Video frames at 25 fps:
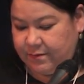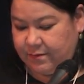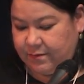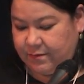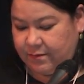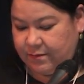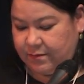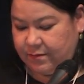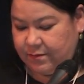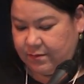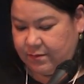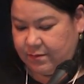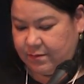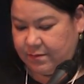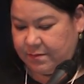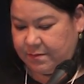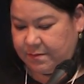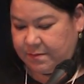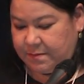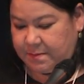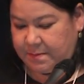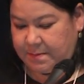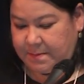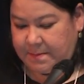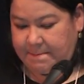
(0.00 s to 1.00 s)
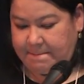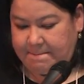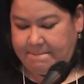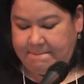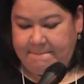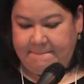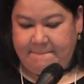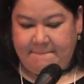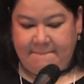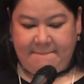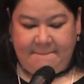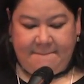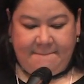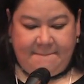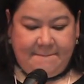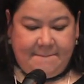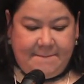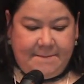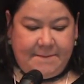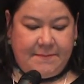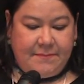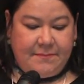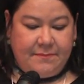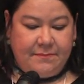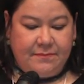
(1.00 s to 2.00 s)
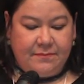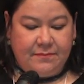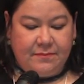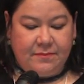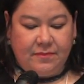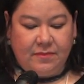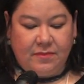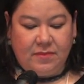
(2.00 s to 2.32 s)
Nothing is said.